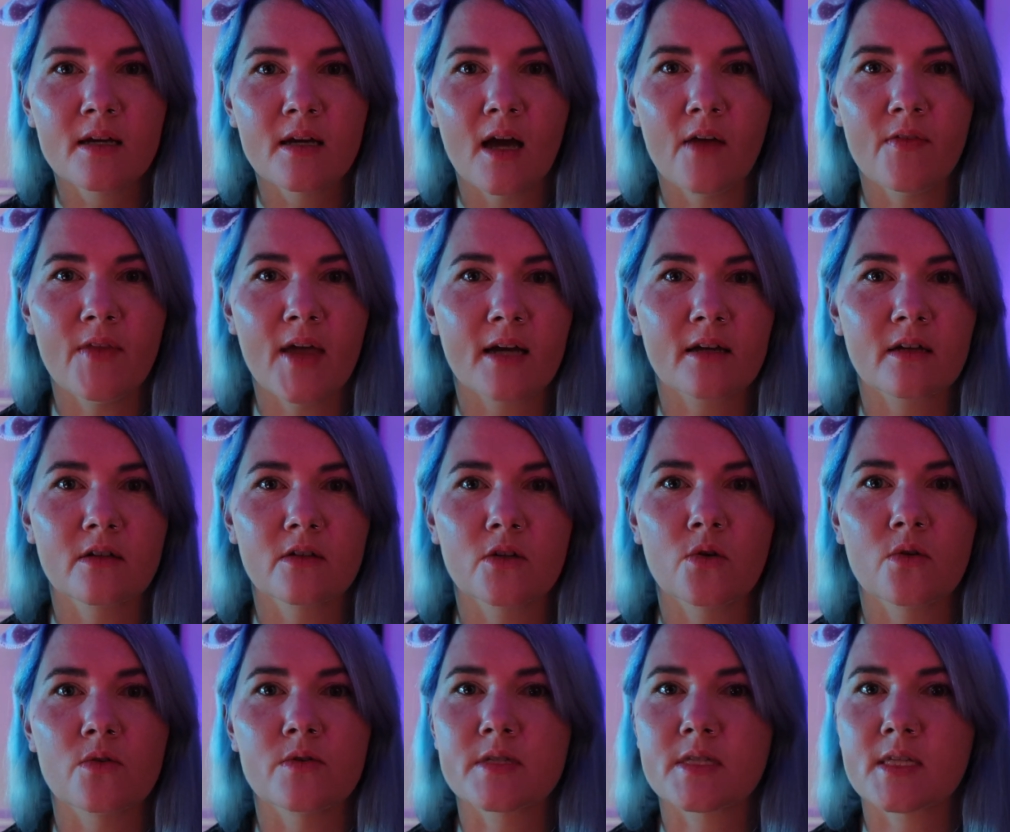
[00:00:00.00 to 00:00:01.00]
and that can
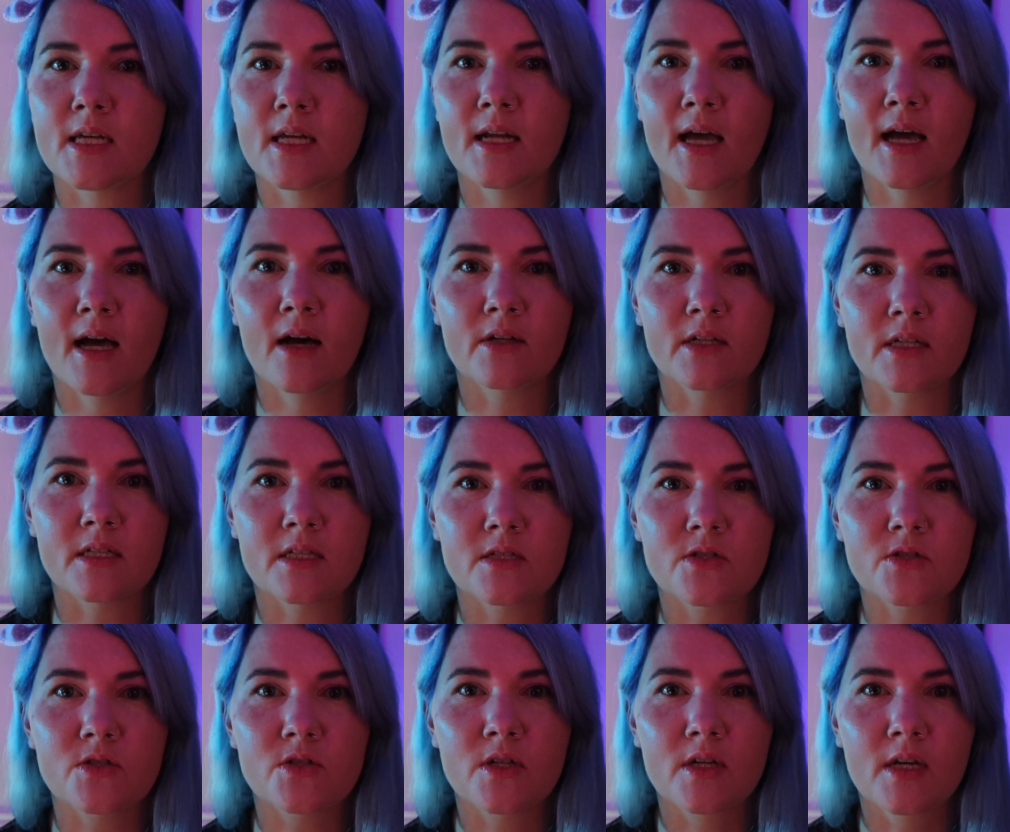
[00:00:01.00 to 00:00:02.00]
cause an
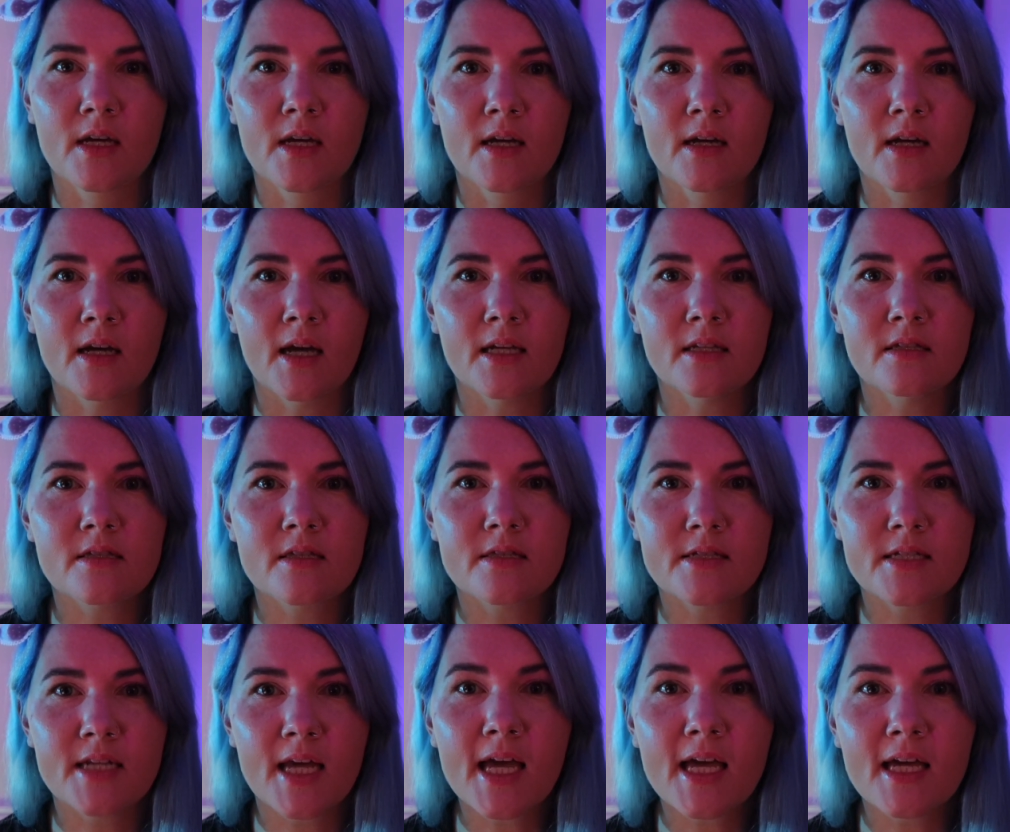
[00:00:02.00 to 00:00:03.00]
outage.
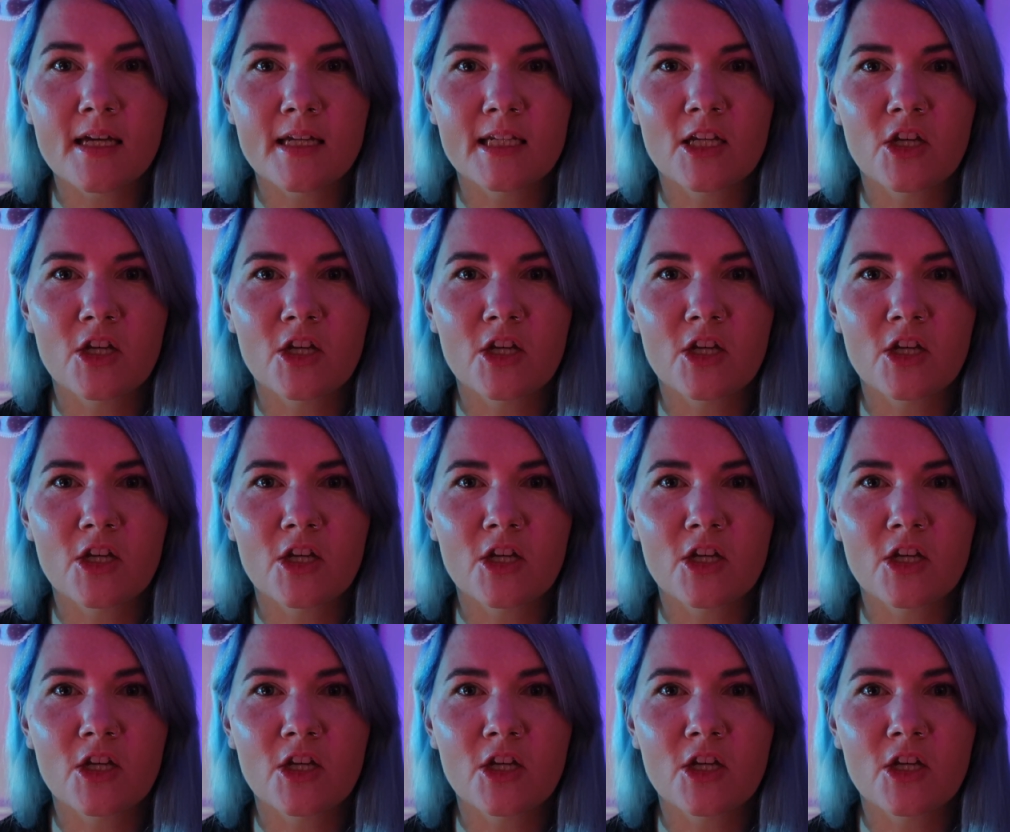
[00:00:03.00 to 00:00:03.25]
Instead,